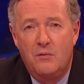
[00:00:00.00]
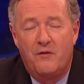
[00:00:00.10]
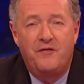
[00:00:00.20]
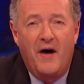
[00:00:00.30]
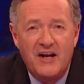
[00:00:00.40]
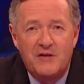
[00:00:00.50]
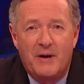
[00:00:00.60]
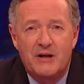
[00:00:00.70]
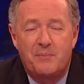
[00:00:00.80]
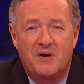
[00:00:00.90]
fined
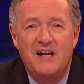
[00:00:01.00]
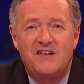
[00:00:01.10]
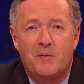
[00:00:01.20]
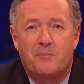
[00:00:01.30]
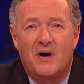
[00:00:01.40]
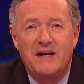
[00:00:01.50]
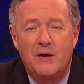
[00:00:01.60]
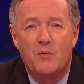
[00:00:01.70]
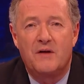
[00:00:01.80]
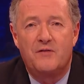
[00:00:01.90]
by the police for
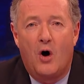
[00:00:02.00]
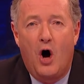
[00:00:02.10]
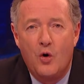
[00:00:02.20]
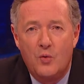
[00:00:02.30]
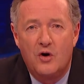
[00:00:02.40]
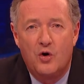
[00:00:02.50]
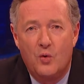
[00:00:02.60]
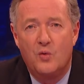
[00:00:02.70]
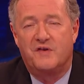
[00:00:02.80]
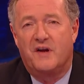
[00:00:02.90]
breaking one of your own
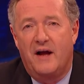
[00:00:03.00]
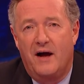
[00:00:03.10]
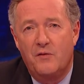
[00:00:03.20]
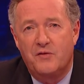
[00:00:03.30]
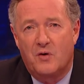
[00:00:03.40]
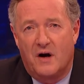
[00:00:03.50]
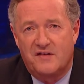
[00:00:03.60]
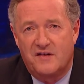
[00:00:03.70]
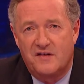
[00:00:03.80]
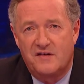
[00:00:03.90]
laws in a health
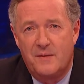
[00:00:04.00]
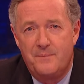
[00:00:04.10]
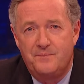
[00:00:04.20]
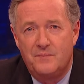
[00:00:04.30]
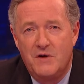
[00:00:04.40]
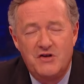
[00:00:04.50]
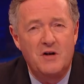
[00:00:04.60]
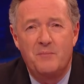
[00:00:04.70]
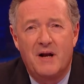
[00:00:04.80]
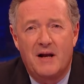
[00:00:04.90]
crisis, you
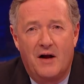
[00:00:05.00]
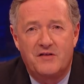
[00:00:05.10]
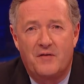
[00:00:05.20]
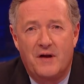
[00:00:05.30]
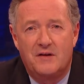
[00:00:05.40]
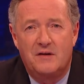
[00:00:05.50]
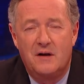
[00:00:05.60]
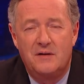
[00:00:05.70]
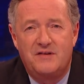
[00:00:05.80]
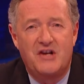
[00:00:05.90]
shouldn't be allowed to then
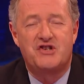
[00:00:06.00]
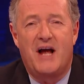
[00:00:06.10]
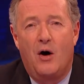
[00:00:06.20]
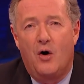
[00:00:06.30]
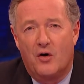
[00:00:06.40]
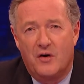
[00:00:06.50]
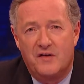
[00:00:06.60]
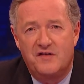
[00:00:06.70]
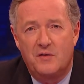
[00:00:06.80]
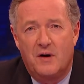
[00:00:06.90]
dish out
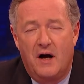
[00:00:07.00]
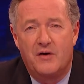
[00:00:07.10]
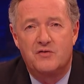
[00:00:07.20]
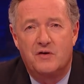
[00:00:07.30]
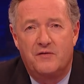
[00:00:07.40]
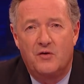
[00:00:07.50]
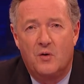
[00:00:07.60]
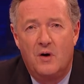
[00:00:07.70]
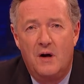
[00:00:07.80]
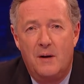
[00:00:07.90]
honours to 100 of
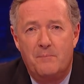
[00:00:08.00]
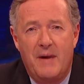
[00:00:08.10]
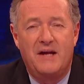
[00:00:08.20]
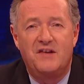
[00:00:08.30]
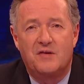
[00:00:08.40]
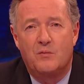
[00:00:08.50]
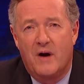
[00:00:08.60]
your mates and